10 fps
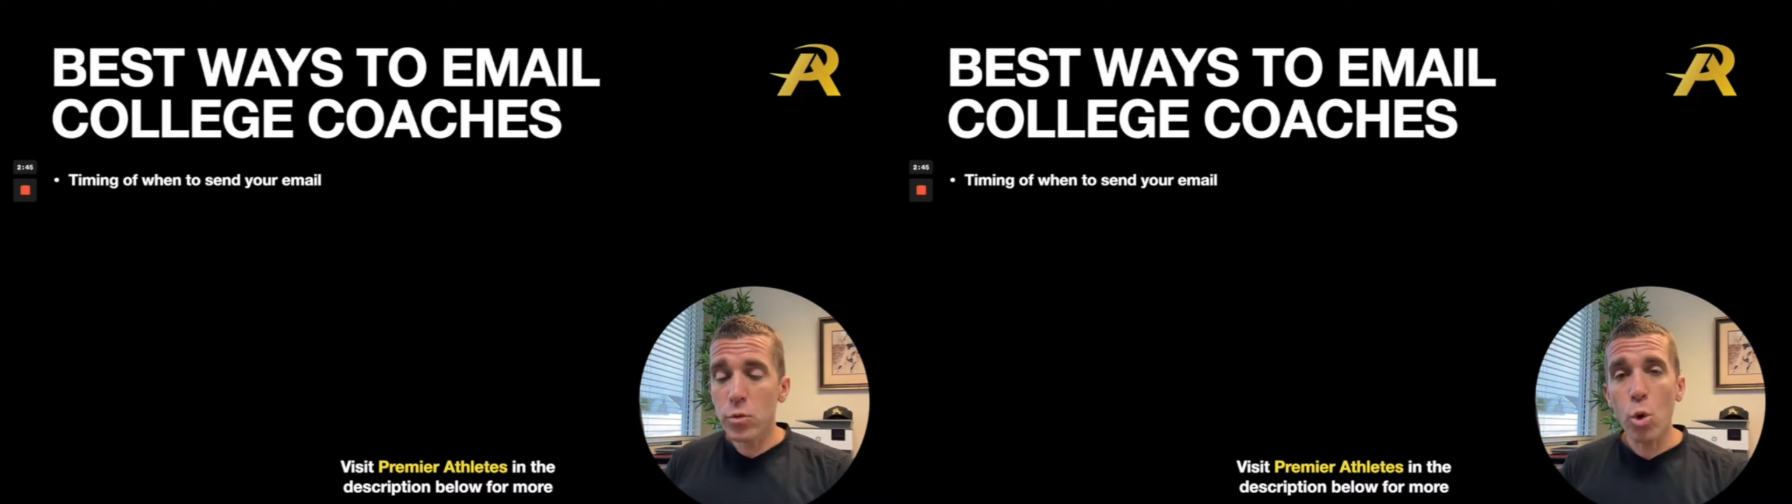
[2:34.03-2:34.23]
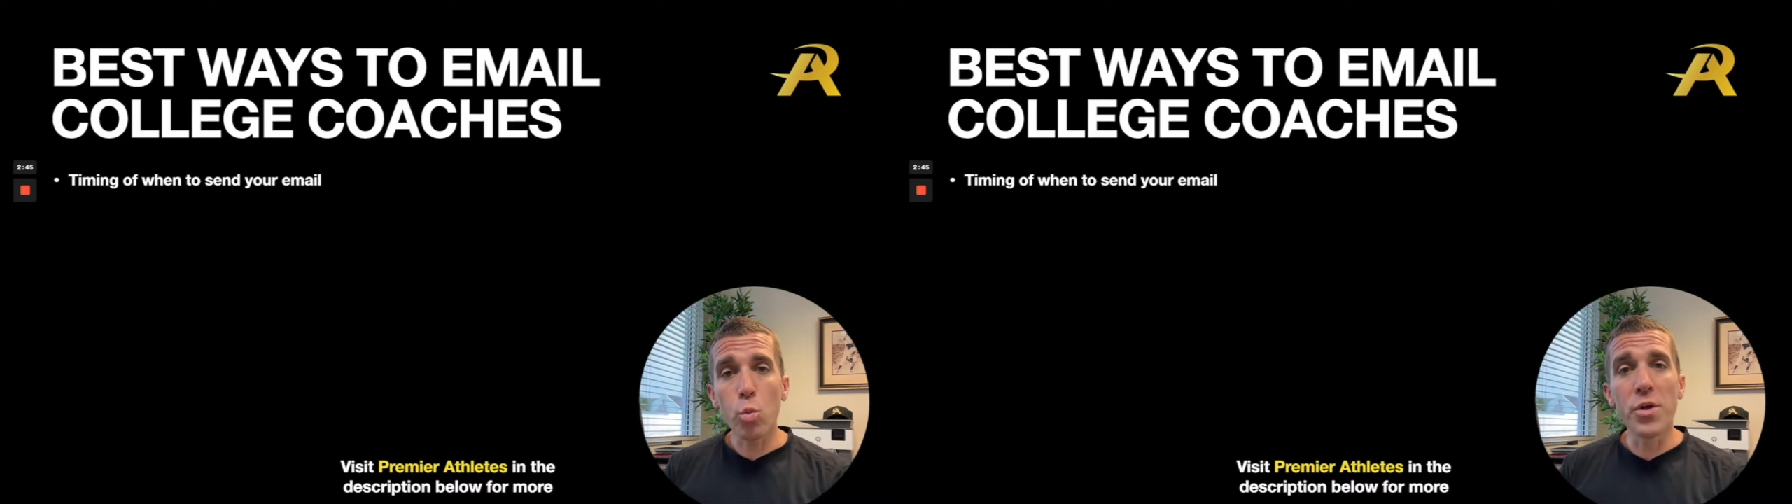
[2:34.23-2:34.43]

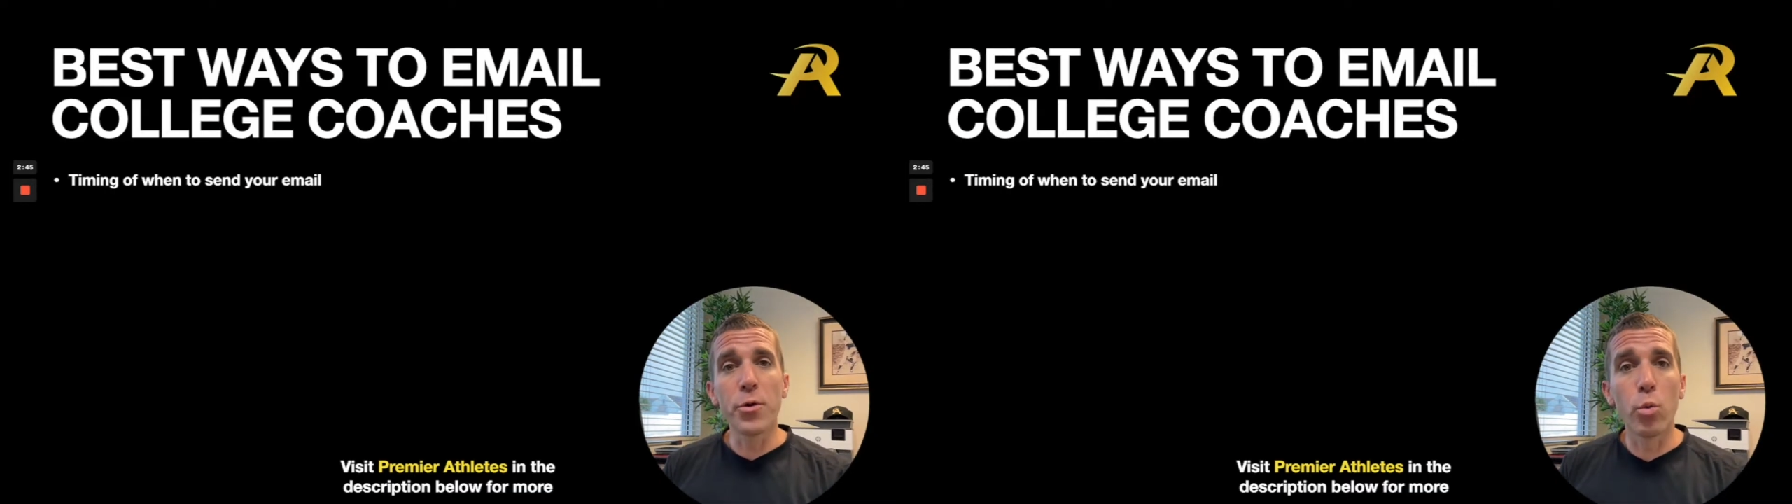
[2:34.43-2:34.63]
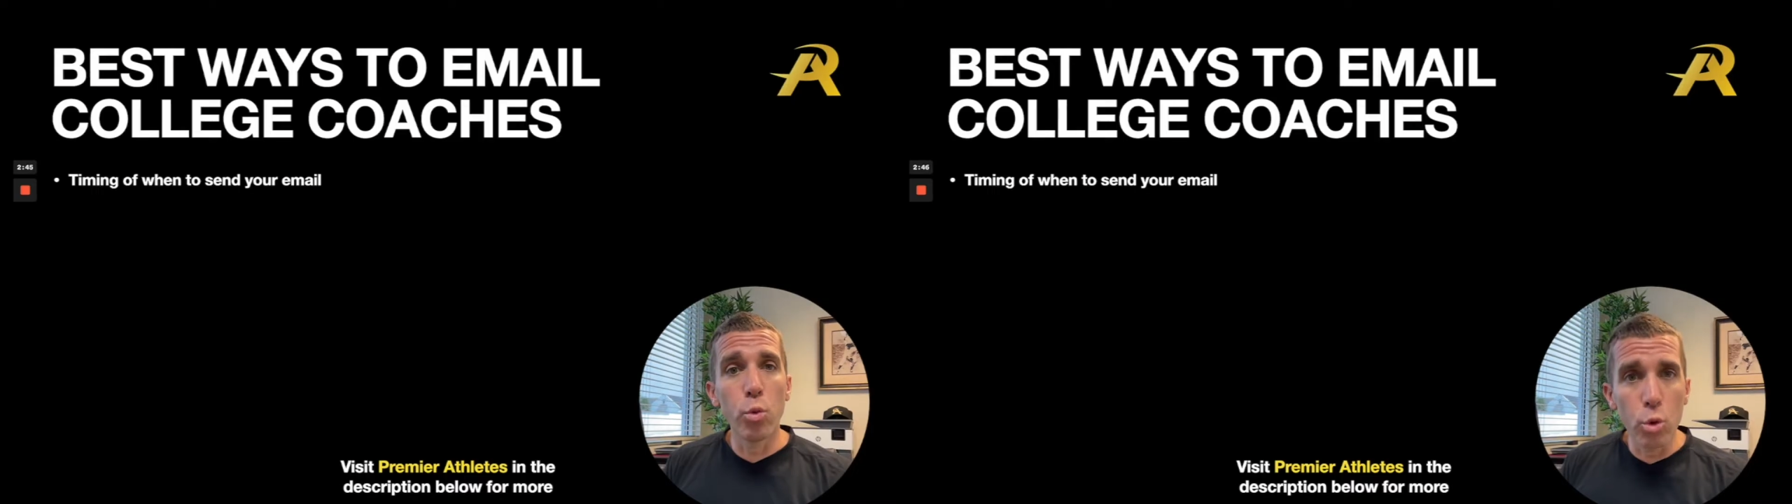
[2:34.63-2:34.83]
with a
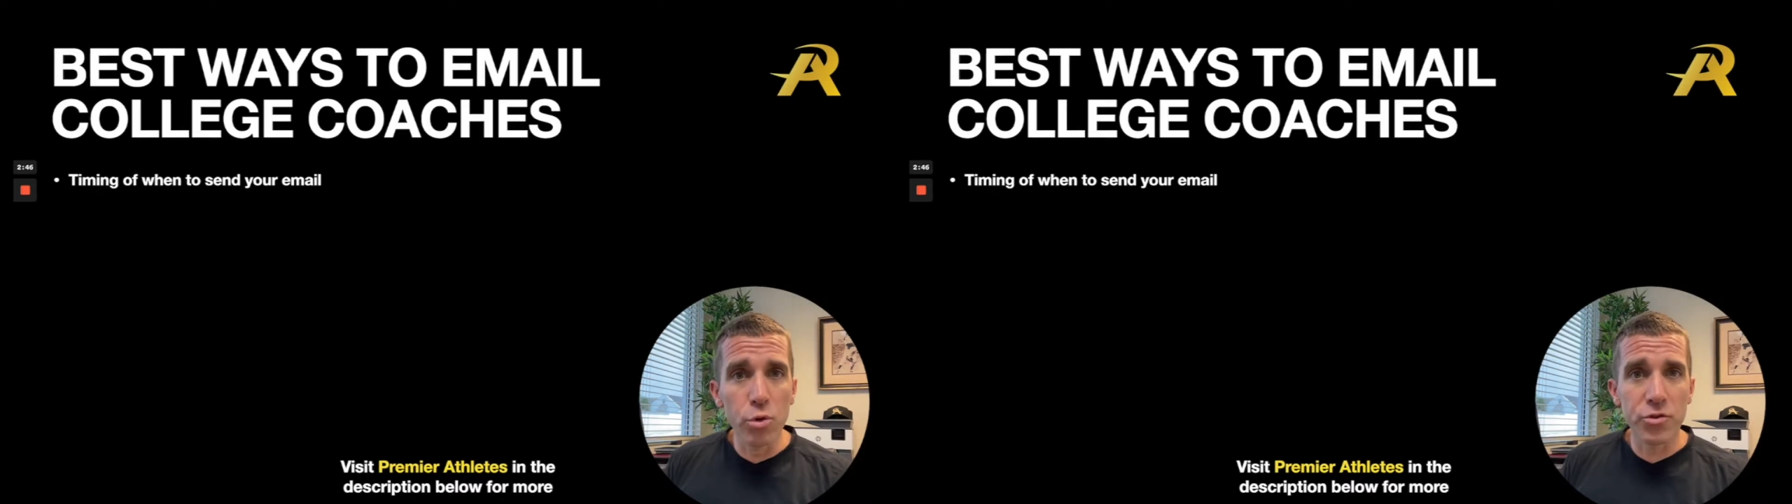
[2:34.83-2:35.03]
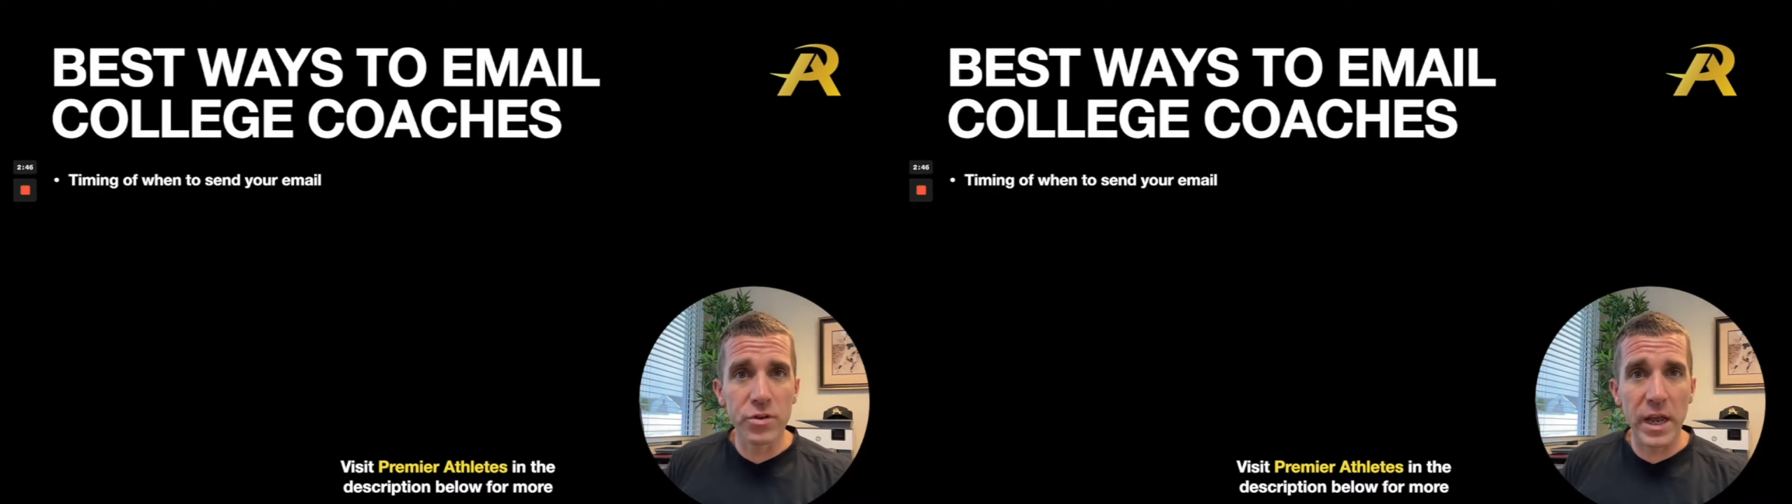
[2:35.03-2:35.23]
rules
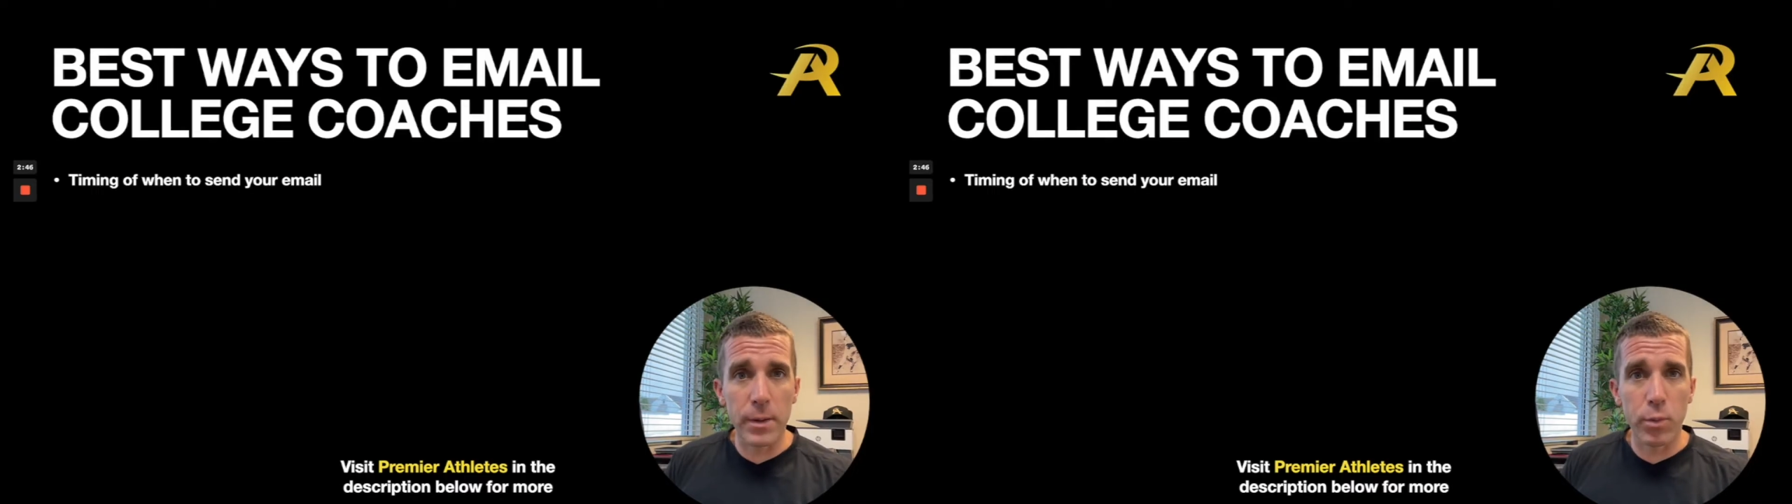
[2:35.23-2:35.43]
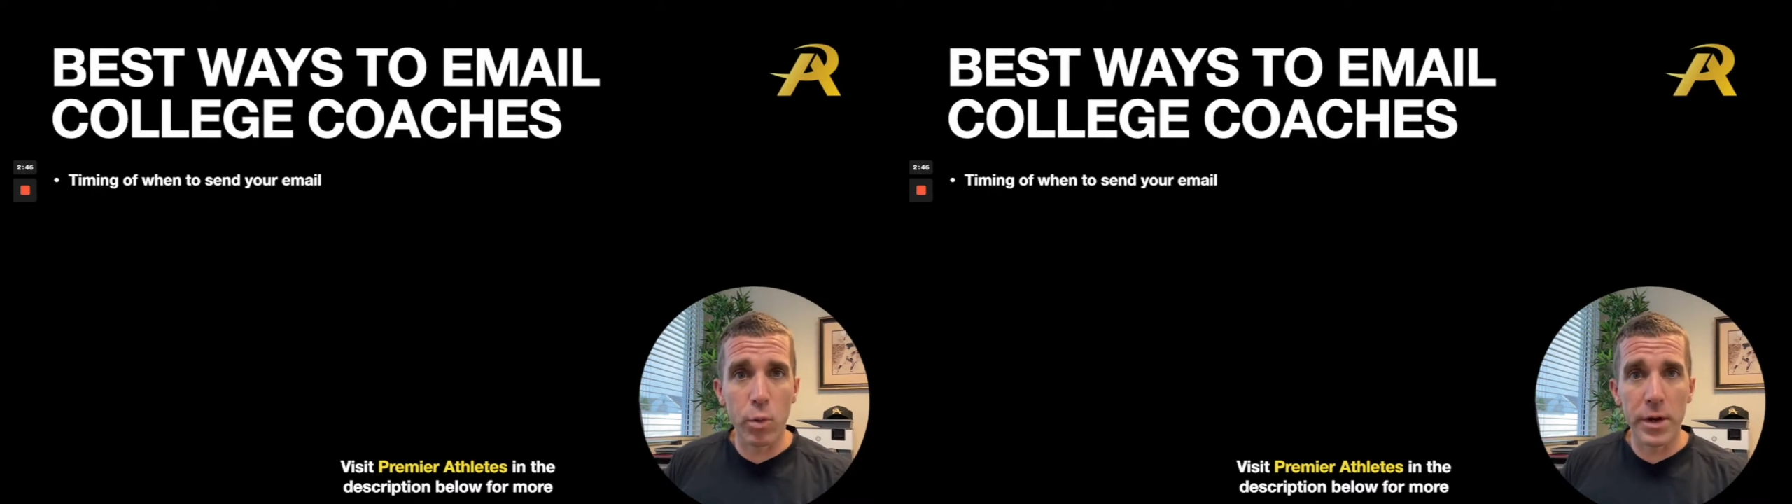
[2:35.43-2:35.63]

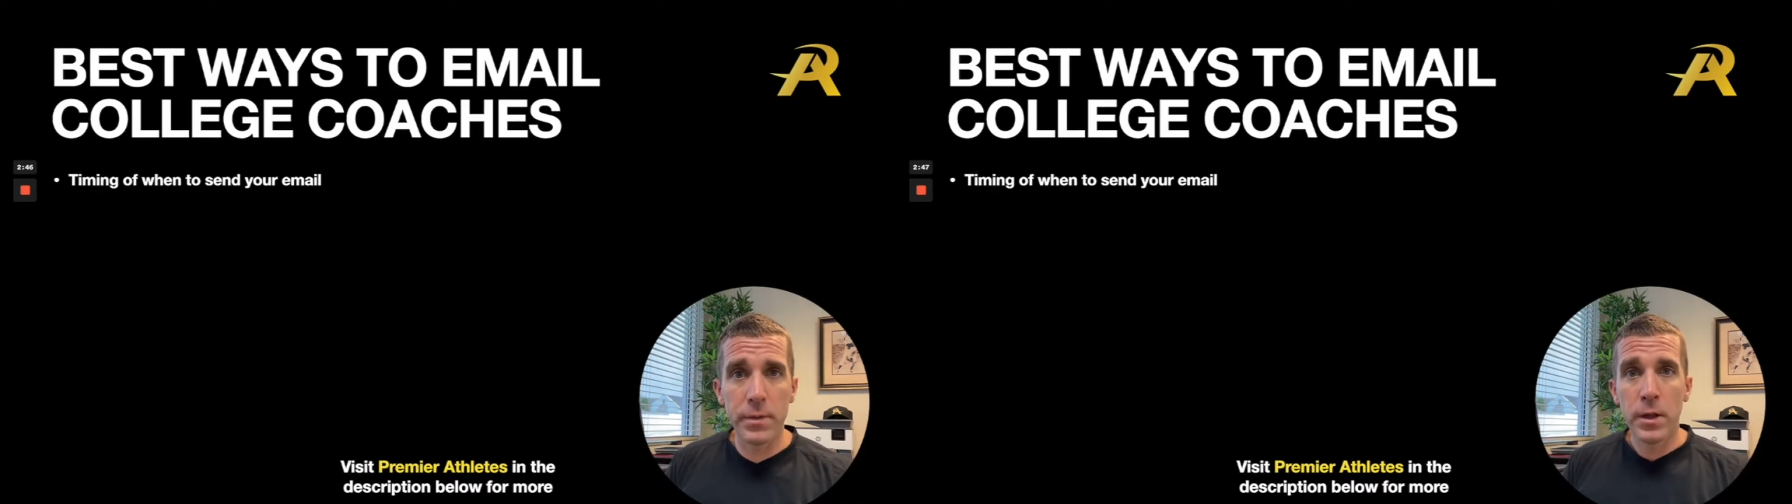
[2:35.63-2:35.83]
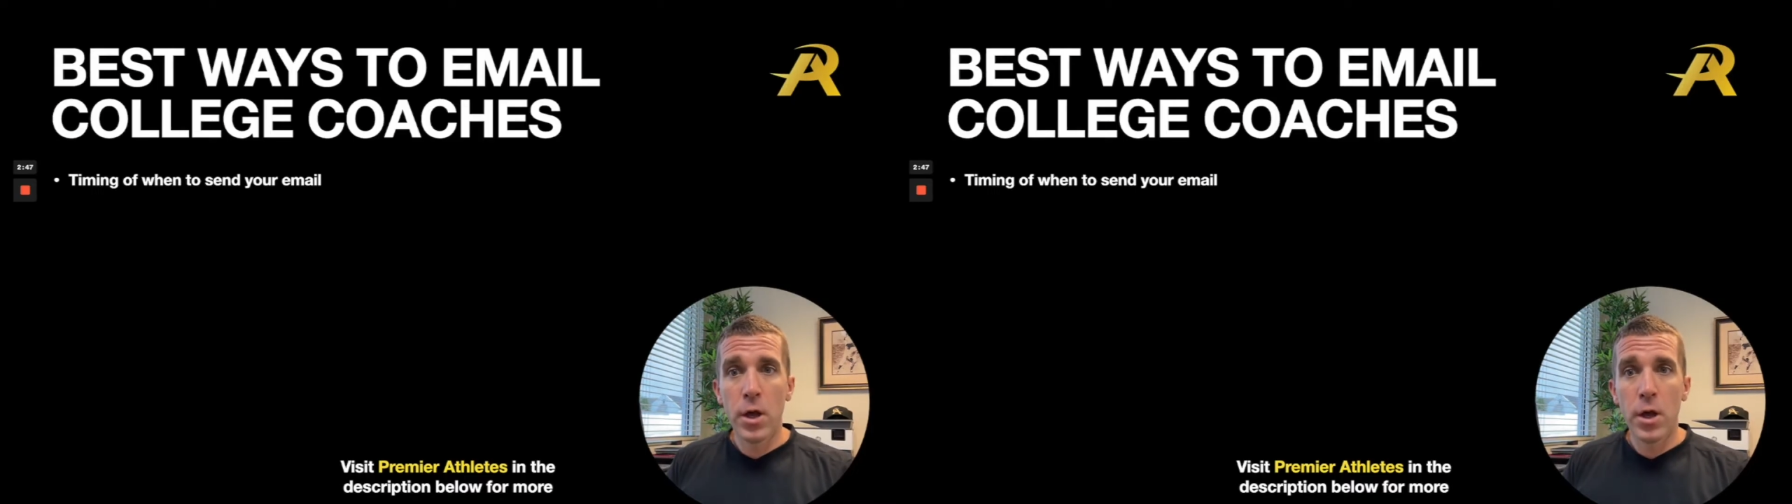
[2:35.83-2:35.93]
standpoint,